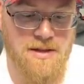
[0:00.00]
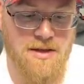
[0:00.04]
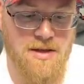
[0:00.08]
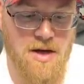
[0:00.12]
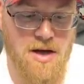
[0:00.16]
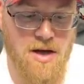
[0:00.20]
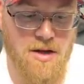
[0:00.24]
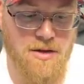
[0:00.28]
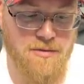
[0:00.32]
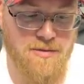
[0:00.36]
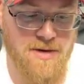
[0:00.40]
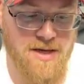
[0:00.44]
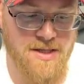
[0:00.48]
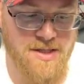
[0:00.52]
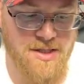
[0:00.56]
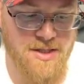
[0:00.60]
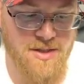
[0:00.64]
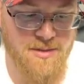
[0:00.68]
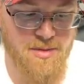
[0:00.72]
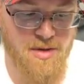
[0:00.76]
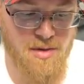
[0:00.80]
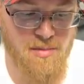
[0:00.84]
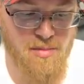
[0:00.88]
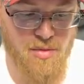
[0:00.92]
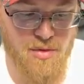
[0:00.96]
All the rest of
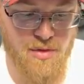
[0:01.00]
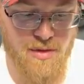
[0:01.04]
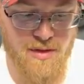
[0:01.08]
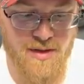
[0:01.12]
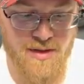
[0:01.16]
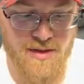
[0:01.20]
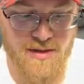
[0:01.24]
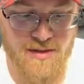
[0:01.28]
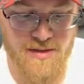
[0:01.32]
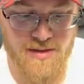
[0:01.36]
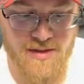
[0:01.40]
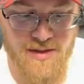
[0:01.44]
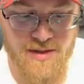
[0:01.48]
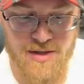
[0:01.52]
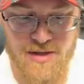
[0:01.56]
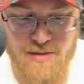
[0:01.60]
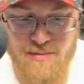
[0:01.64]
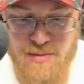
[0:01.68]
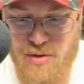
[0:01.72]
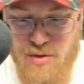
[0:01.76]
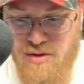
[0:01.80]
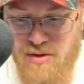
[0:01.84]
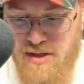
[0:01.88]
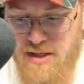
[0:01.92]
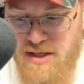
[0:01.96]
the people in the, the
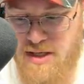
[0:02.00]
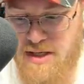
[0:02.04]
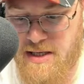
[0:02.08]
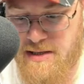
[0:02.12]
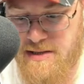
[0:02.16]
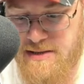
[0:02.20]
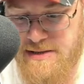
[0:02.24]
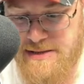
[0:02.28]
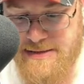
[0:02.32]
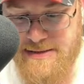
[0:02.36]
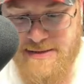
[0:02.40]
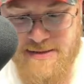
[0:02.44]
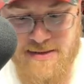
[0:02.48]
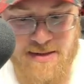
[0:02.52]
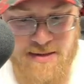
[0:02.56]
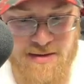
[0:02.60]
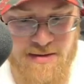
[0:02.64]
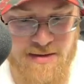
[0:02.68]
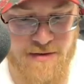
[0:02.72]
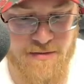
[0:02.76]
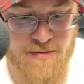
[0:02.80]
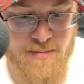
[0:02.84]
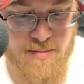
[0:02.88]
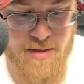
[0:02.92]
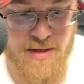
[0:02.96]
community, you know,
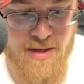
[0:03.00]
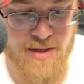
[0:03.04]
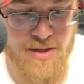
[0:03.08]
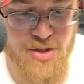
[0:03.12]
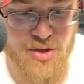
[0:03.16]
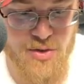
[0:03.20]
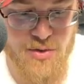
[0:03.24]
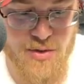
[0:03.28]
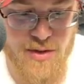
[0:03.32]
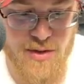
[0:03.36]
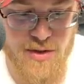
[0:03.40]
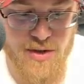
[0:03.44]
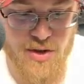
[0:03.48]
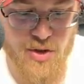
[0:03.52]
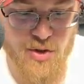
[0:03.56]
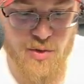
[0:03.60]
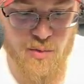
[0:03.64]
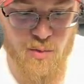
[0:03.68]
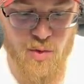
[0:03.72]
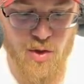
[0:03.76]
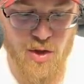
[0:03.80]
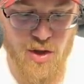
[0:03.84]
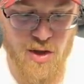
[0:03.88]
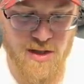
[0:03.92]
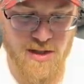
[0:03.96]
everybody doing the
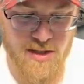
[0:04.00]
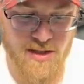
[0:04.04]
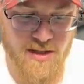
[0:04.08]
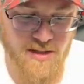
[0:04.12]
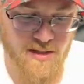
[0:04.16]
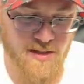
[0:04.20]
good work.